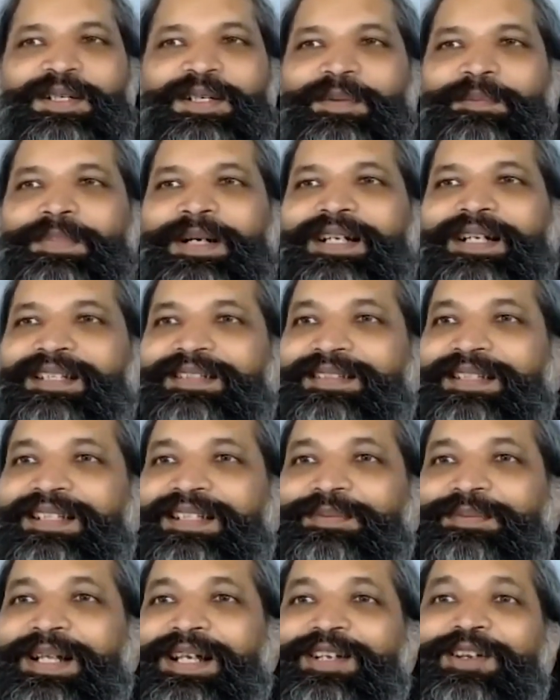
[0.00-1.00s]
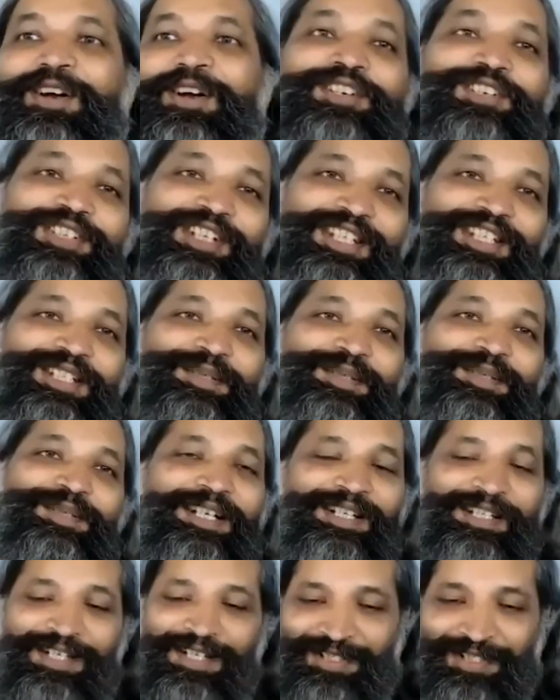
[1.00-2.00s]
But he says, well, not just
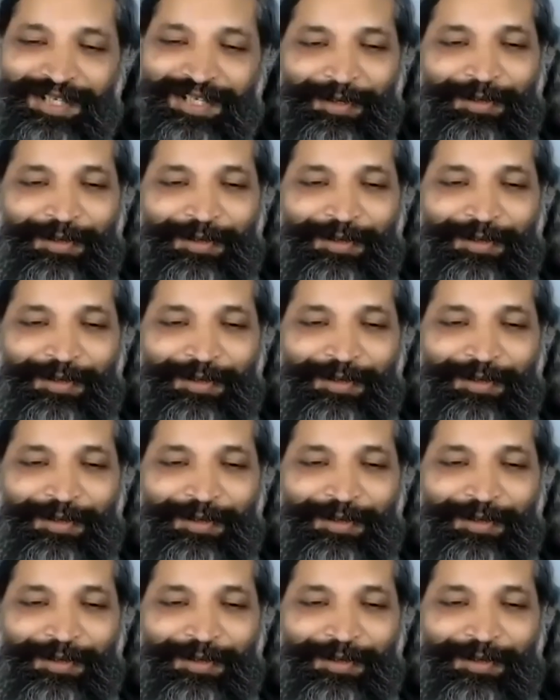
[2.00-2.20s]
meditation,